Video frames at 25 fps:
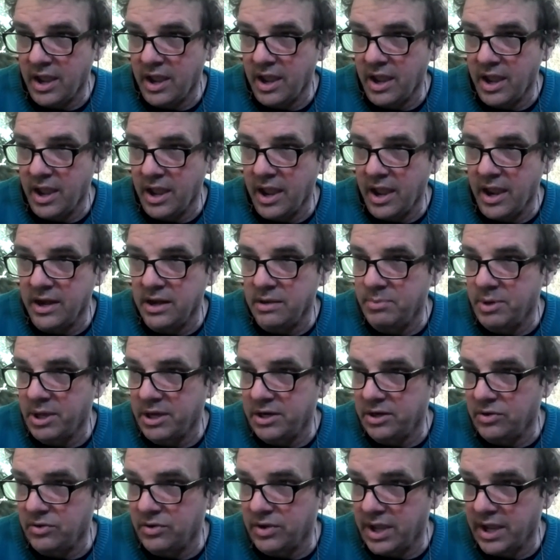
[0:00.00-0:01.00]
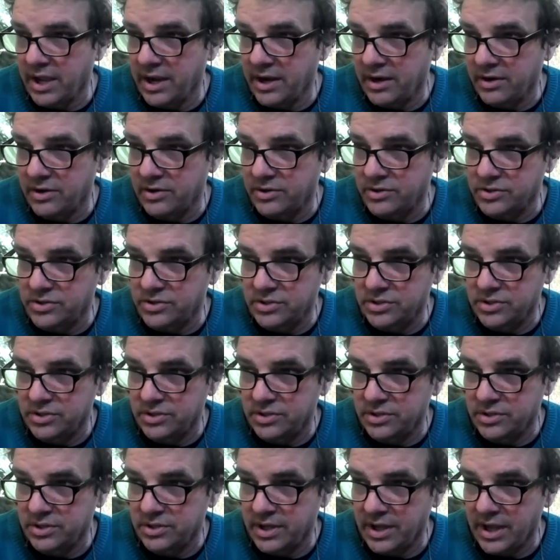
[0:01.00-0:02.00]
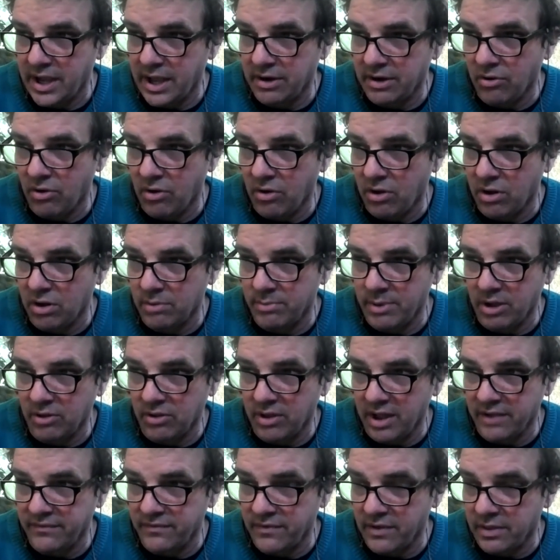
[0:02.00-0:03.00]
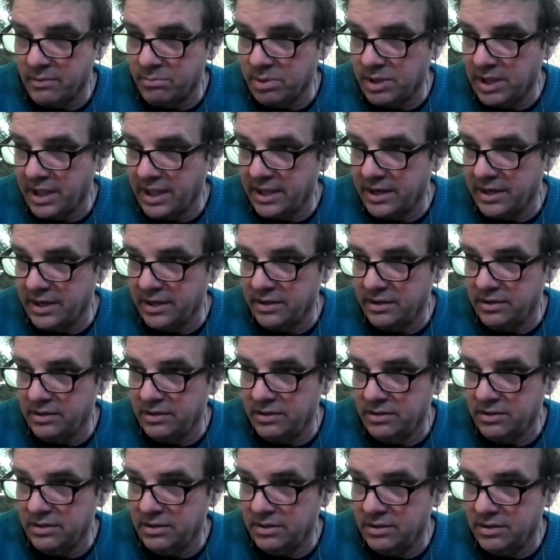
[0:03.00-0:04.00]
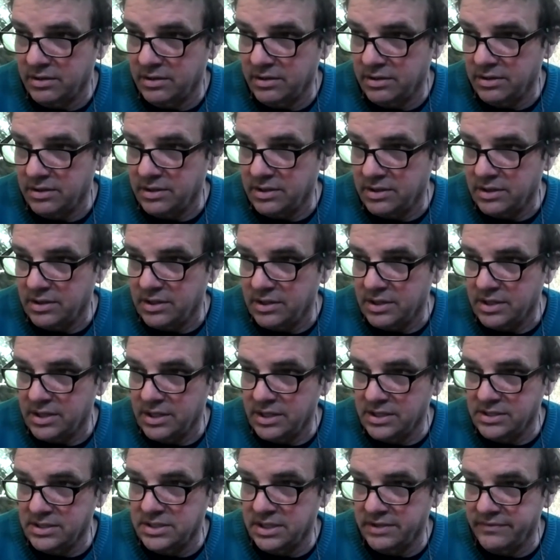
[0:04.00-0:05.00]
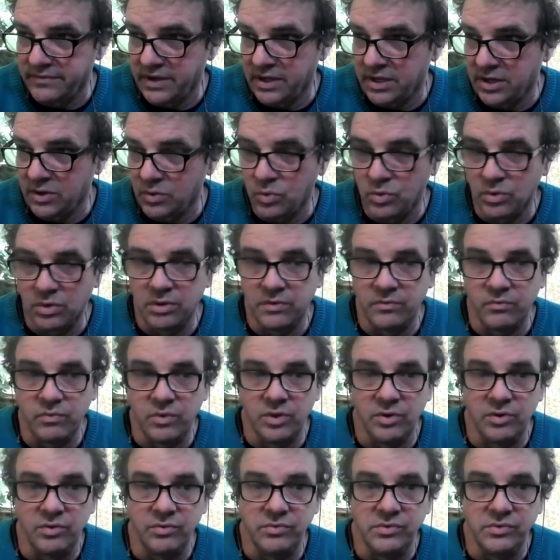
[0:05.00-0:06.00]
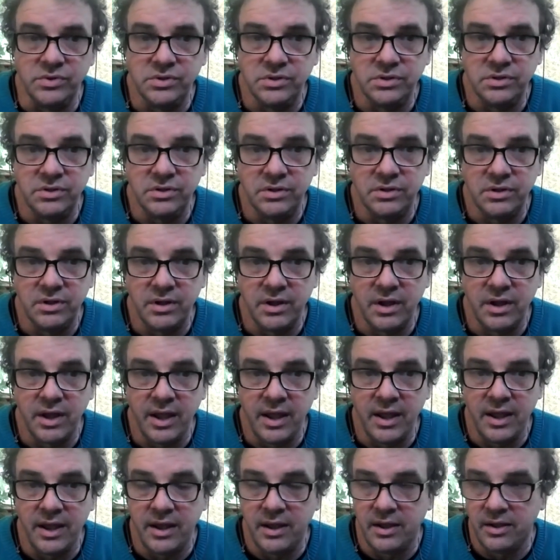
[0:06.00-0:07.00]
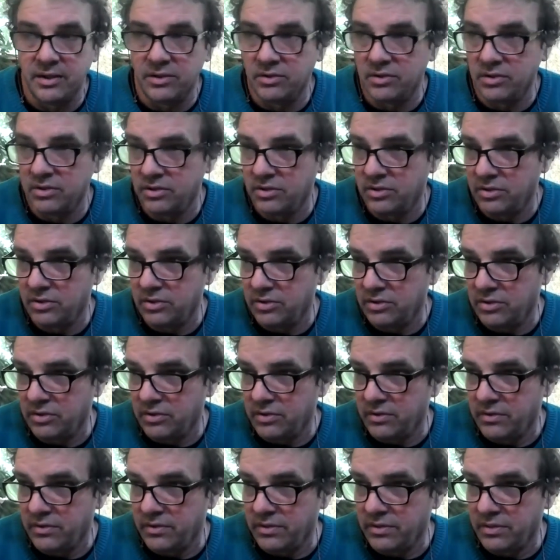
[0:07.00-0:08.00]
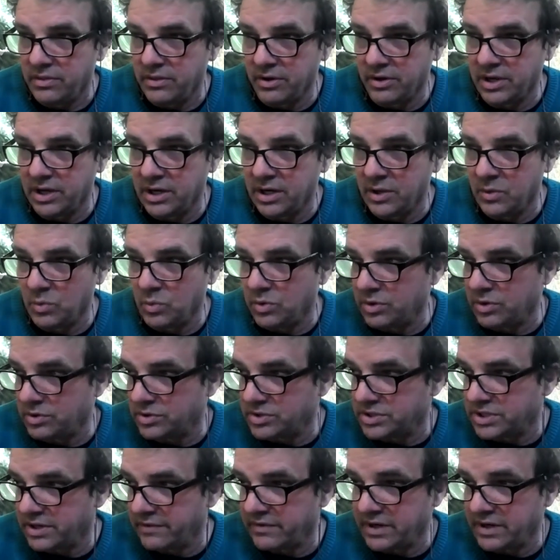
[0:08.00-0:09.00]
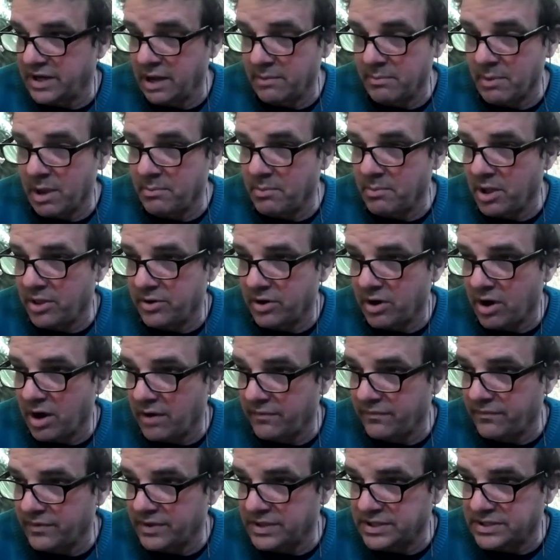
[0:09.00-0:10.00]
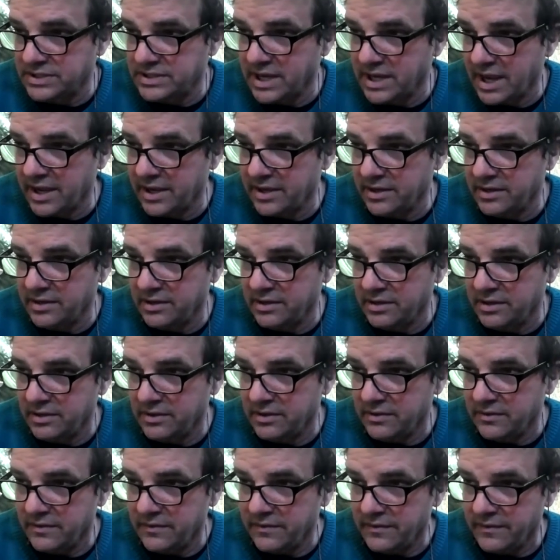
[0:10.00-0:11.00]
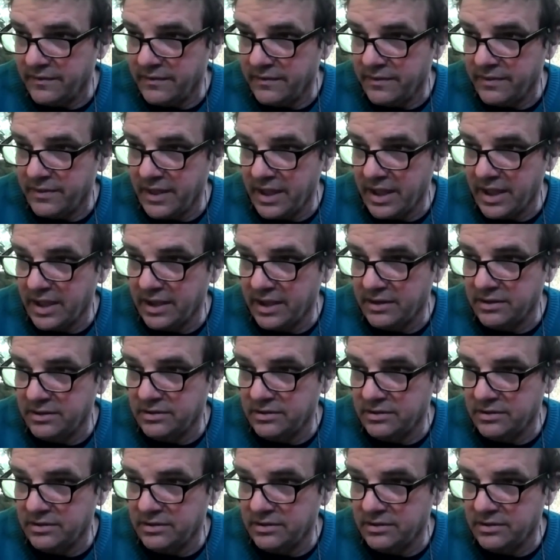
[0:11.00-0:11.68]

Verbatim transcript: anybody who cares at all about life on the planet is living in a world of wounds and they're getting worse every day. My mother often said that